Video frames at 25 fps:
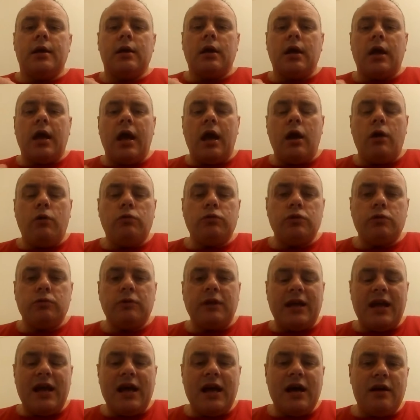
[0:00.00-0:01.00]
How do
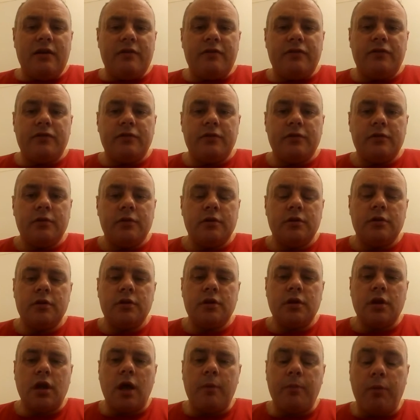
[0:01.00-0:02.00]
they have
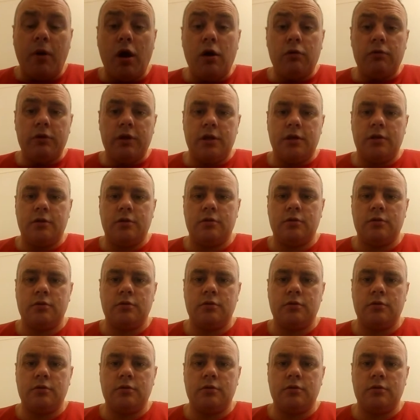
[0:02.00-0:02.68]
a pony